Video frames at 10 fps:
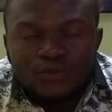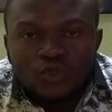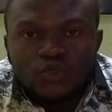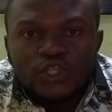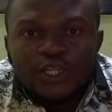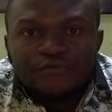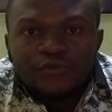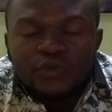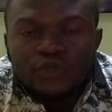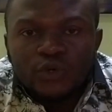those
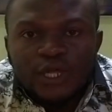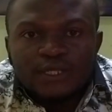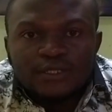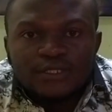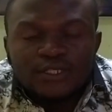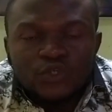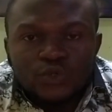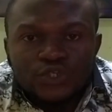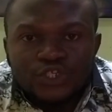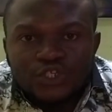living with other disease
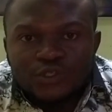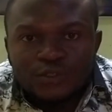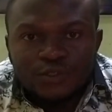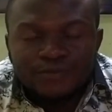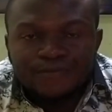conditions